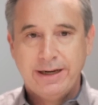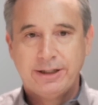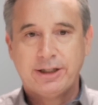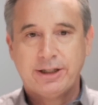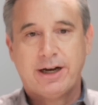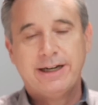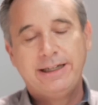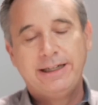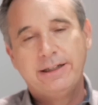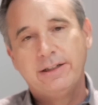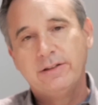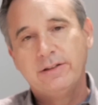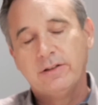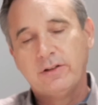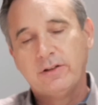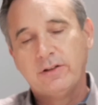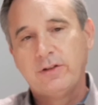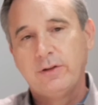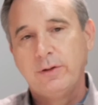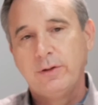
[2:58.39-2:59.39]
Johnny
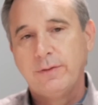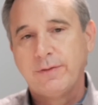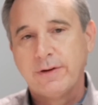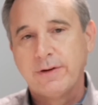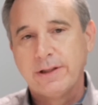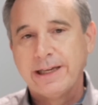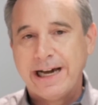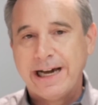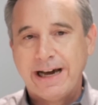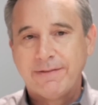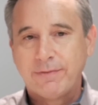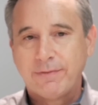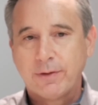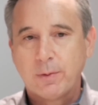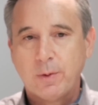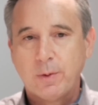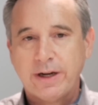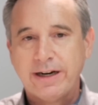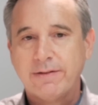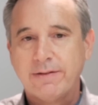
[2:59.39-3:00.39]
didn't sue for that
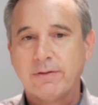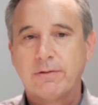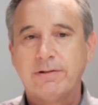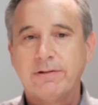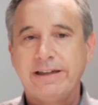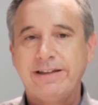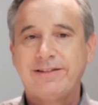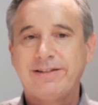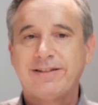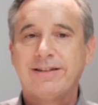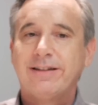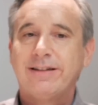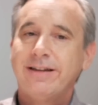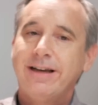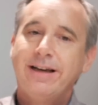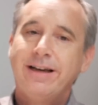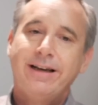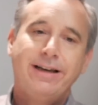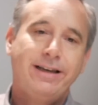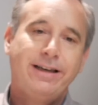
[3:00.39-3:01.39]
for whatever reason.